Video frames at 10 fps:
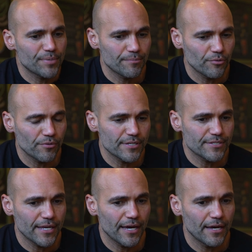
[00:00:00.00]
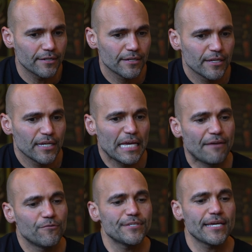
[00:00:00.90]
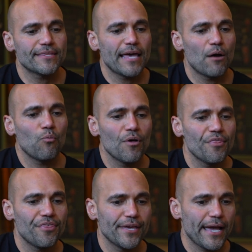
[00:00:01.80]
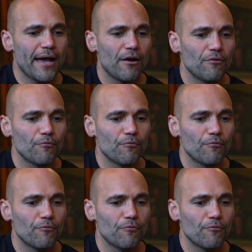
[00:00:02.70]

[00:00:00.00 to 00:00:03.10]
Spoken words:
people is that if you take that one thing out,